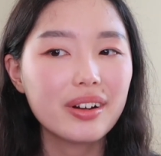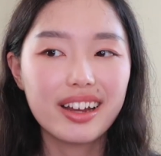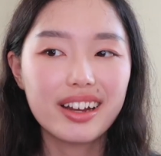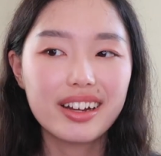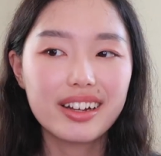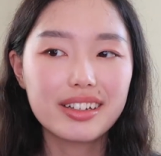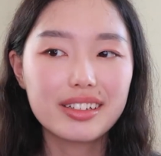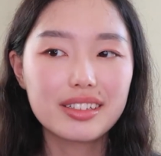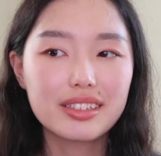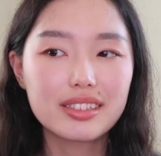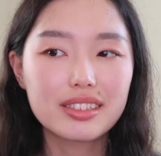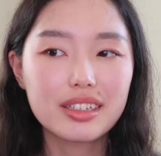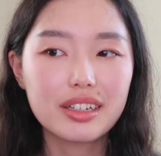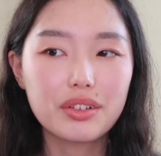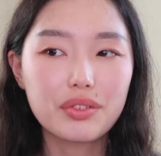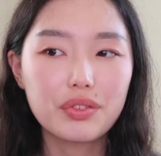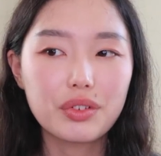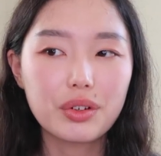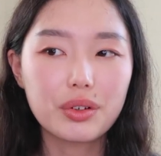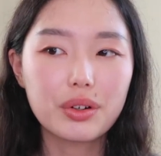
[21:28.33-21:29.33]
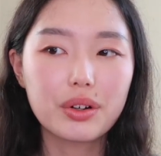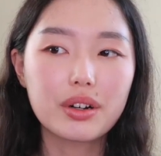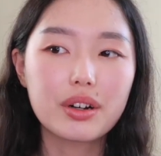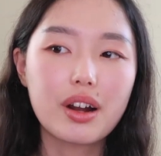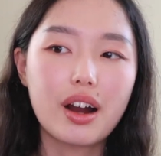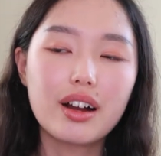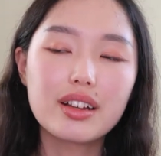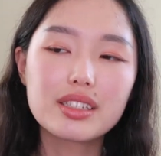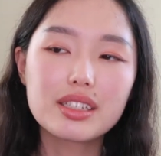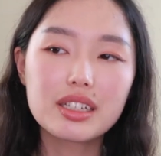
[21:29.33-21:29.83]
And if you're
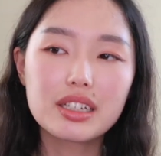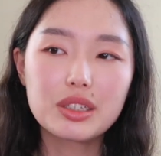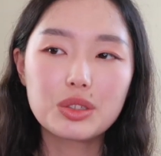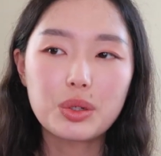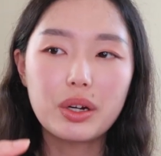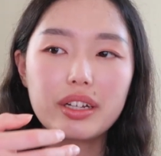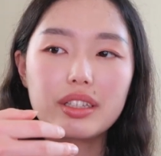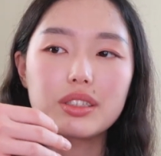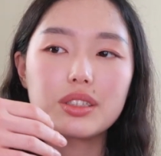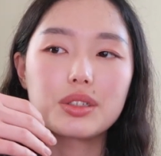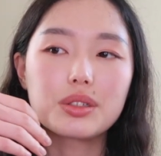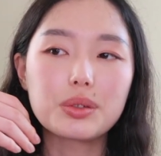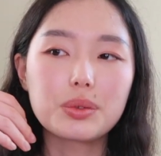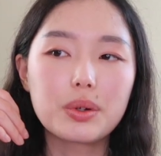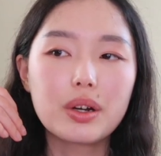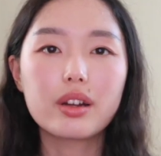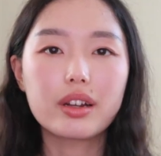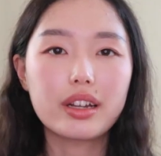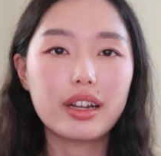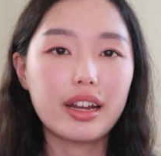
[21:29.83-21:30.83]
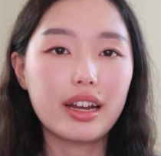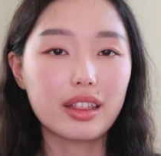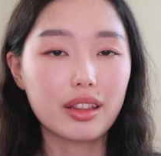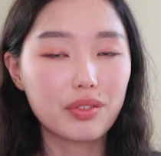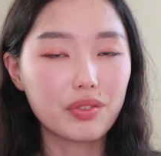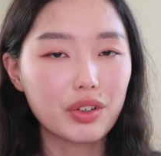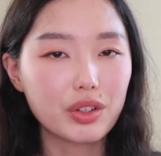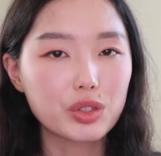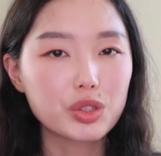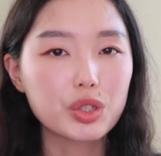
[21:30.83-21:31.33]
constantly trying to look at the
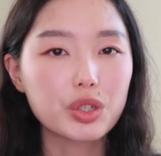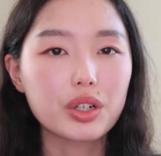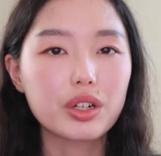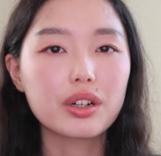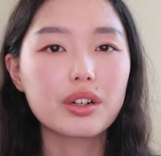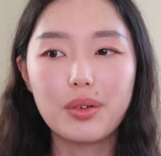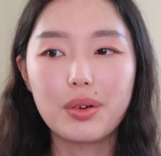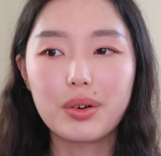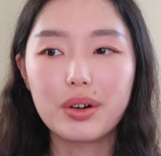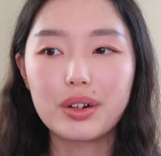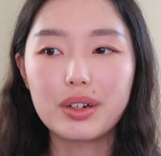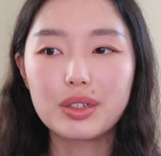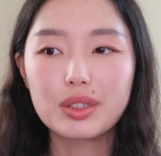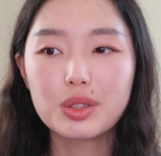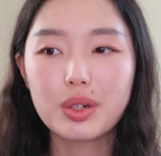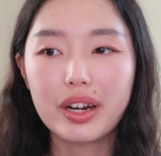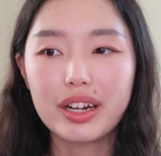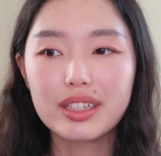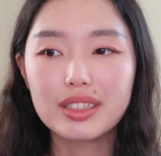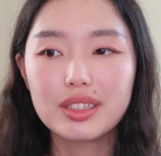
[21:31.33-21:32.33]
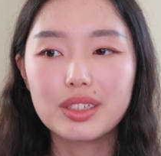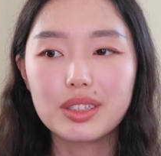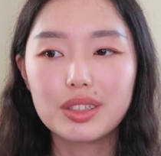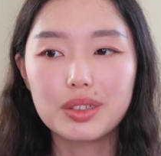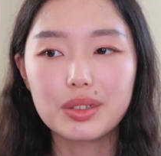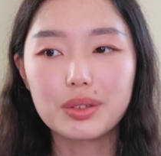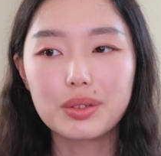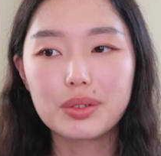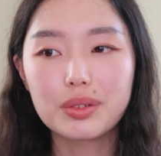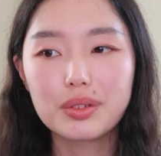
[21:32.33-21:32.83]
future or trying
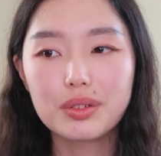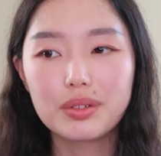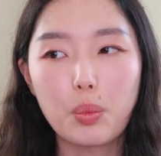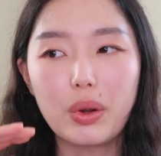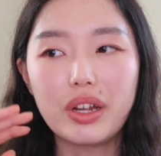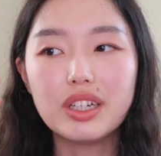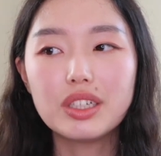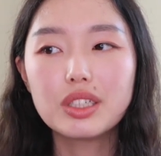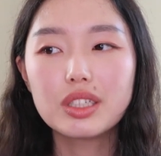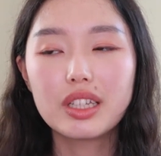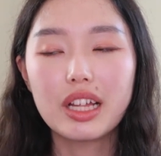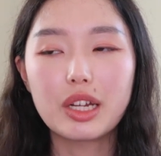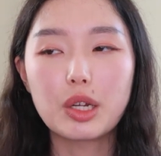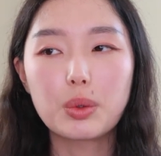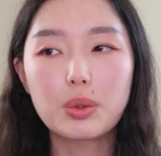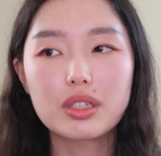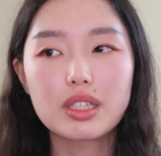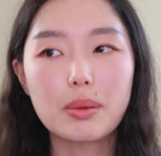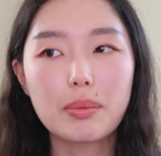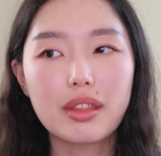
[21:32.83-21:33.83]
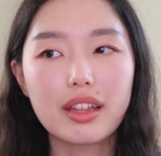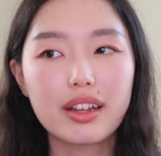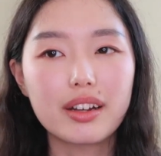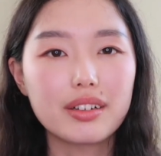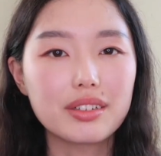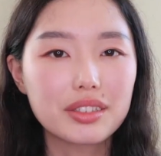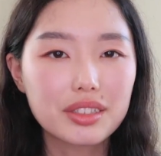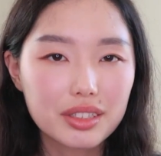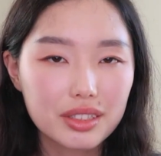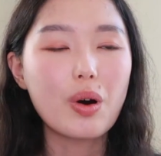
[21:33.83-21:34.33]
to wish that you were something
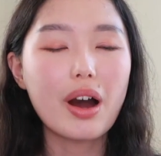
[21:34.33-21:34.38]
else,